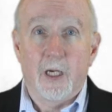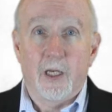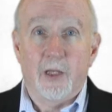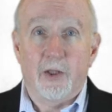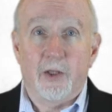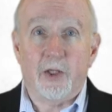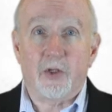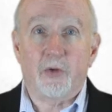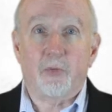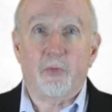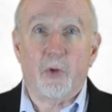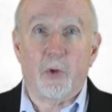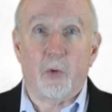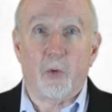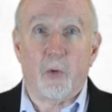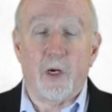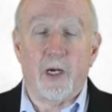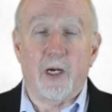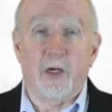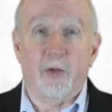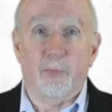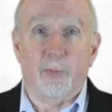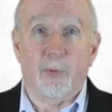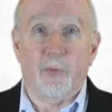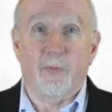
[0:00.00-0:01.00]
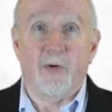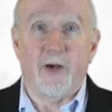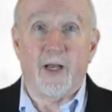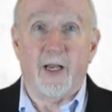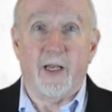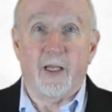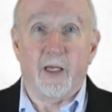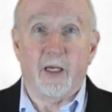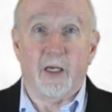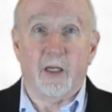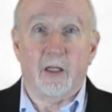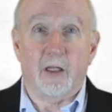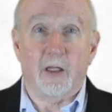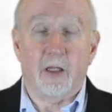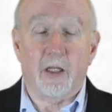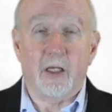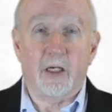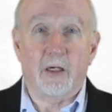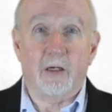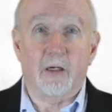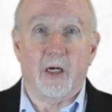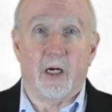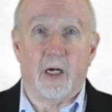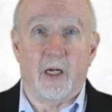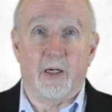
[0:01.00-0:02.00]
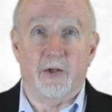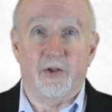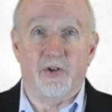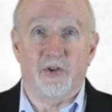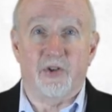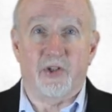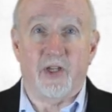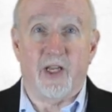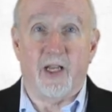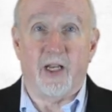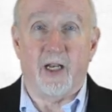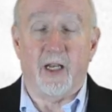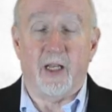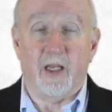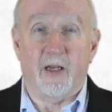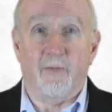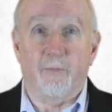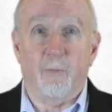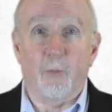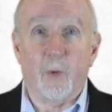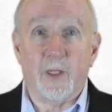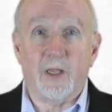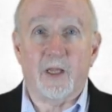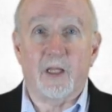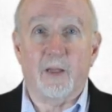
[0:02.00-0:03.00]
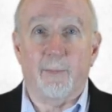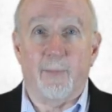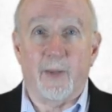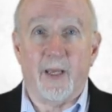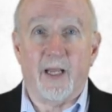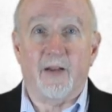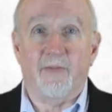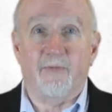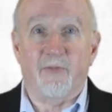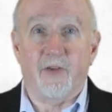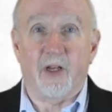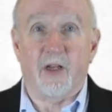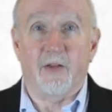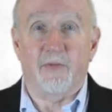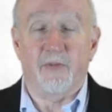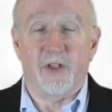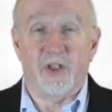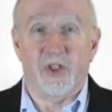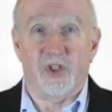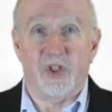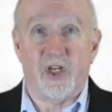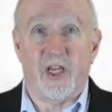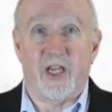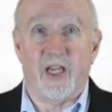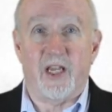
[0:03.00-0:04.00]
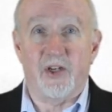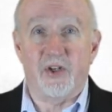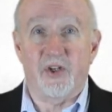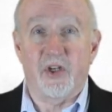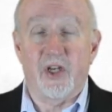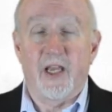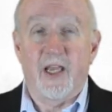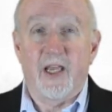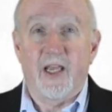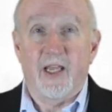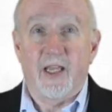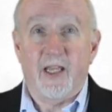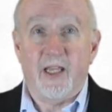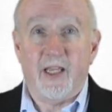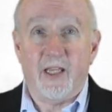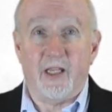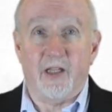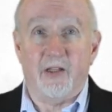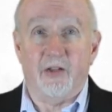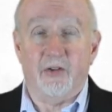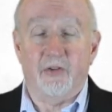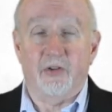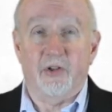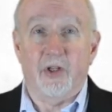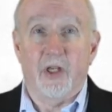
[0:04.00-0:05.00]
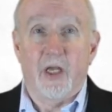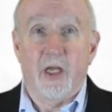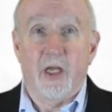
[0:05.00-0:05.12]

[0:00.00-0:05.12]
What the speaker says: This requires providing a clear understanding of what the benefit of the change is